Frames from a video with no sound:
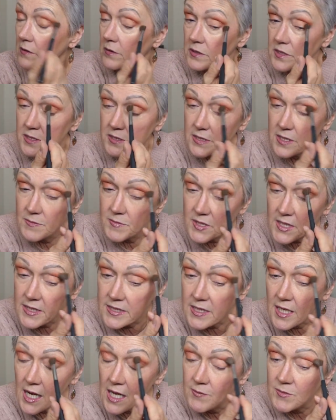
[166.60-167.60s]
It just seems like
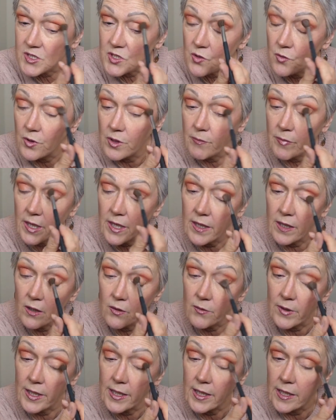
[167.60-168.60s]
time is going by
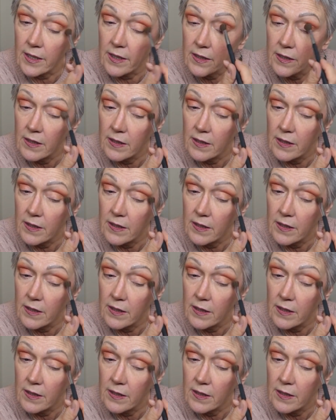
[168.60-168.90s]
already.